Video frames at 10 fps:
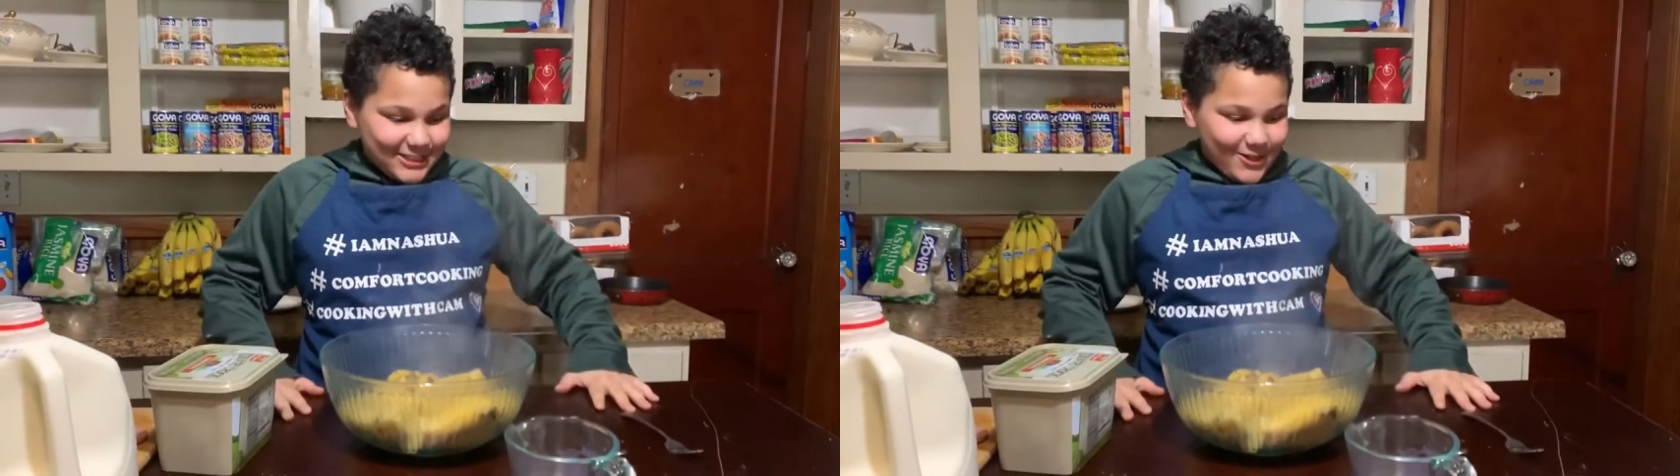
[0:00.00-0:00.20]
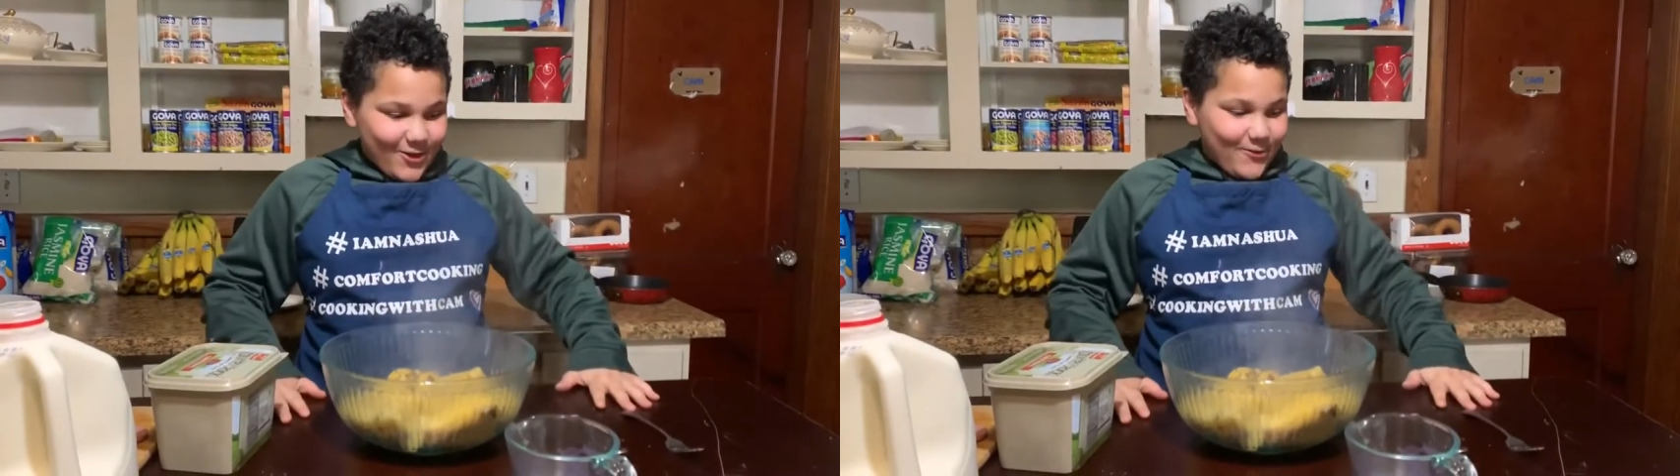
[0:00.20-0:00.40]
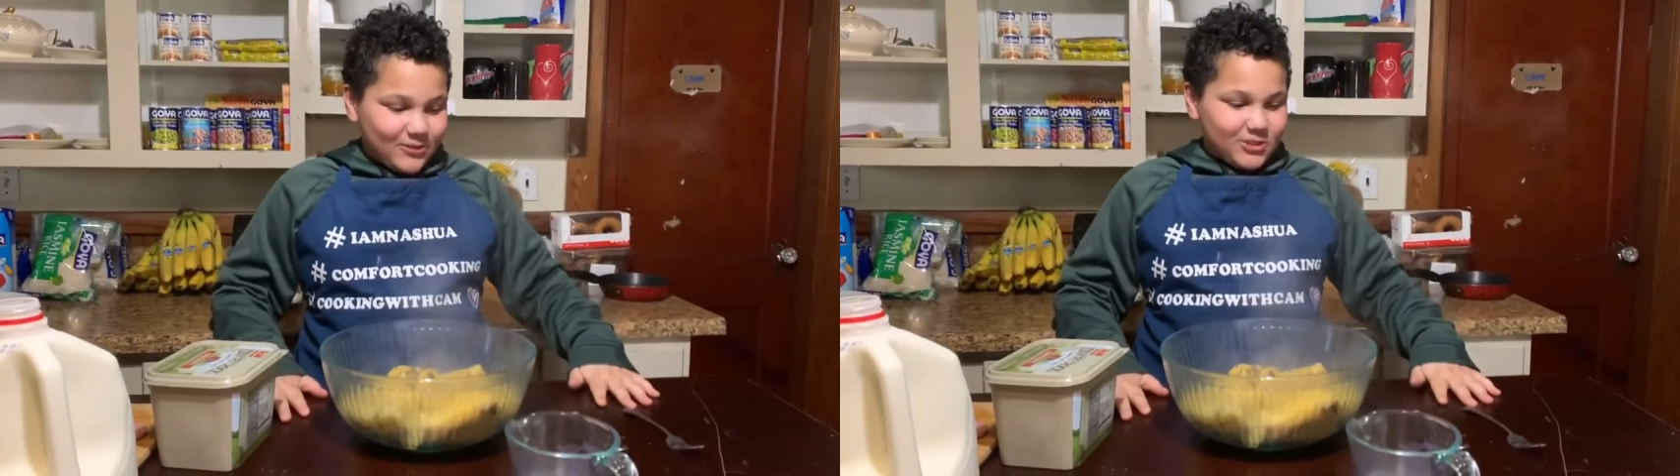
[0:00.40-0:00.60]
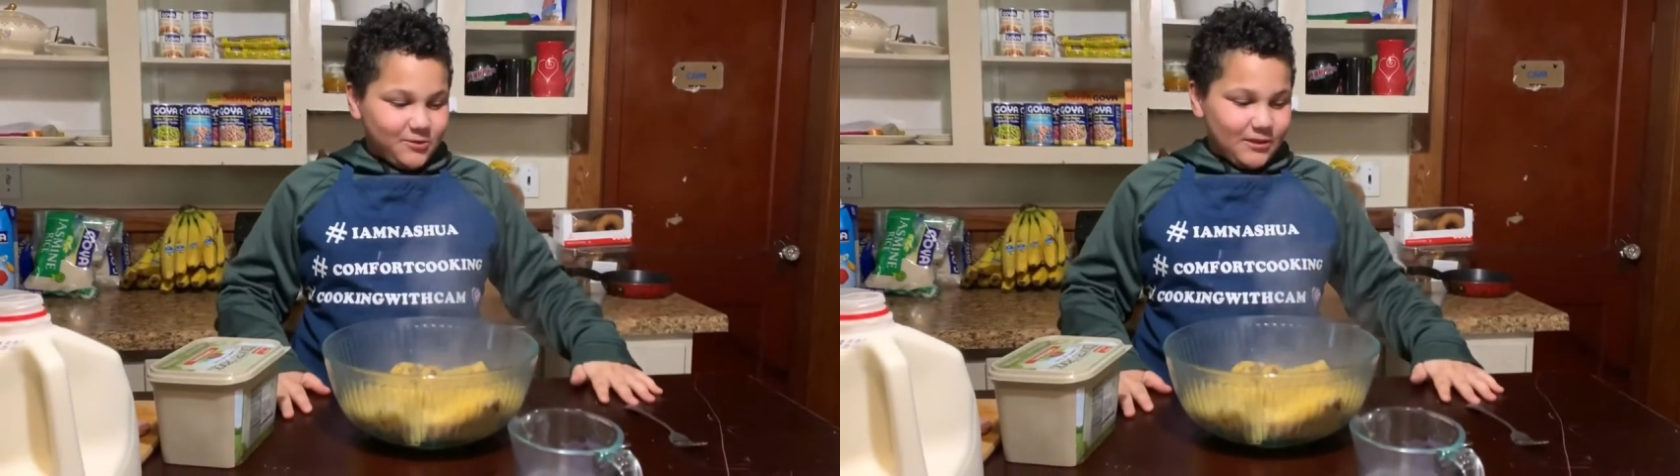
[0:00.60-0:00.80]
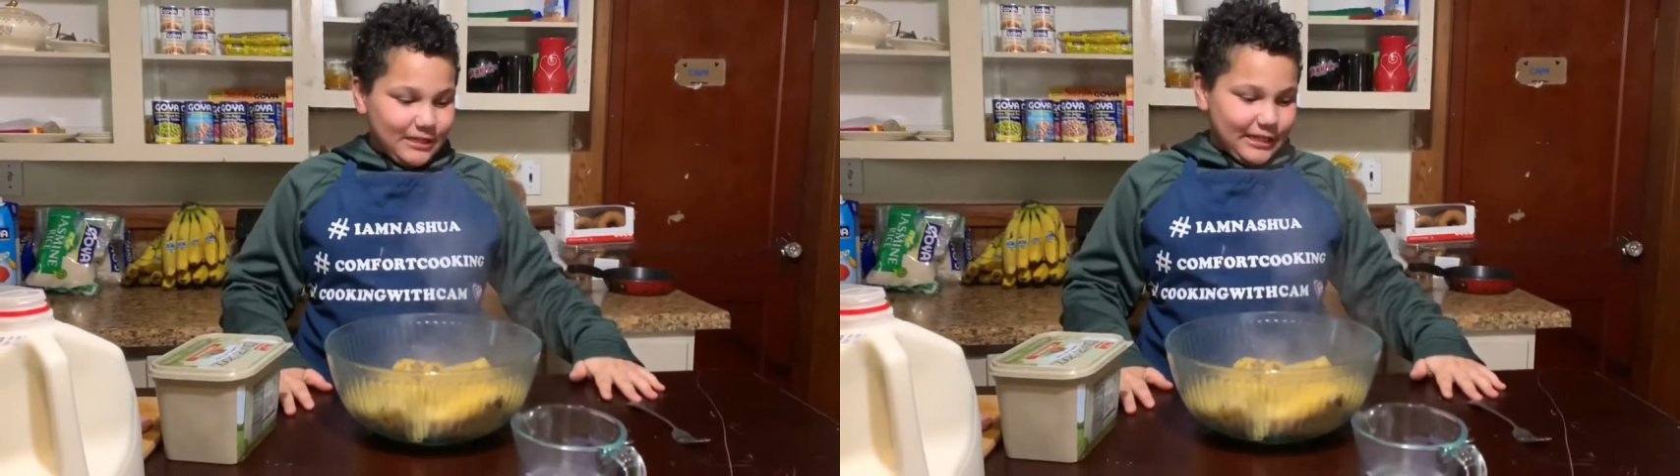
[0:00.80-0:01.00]
So what you
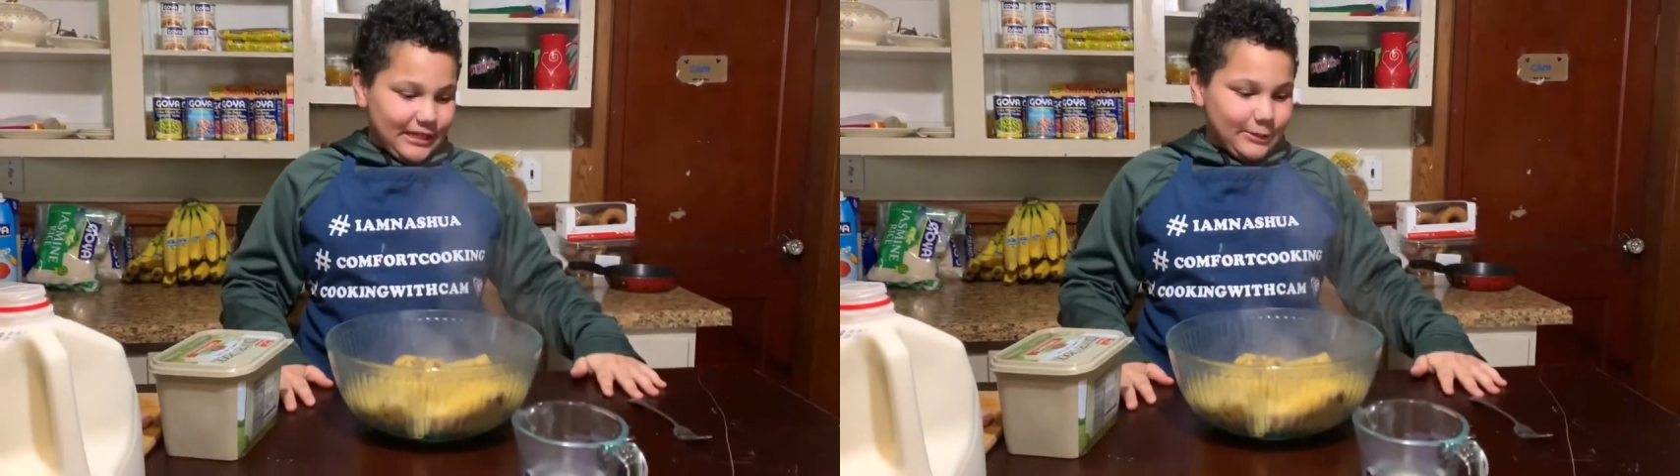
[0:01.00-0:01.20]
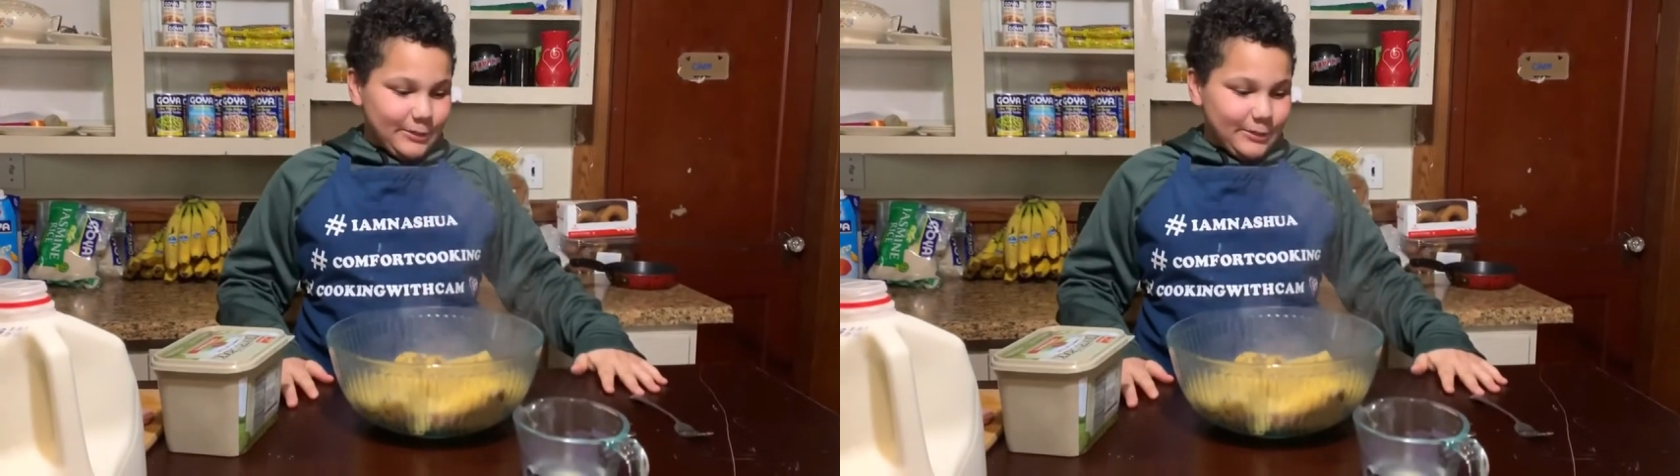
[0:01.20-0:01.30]
will need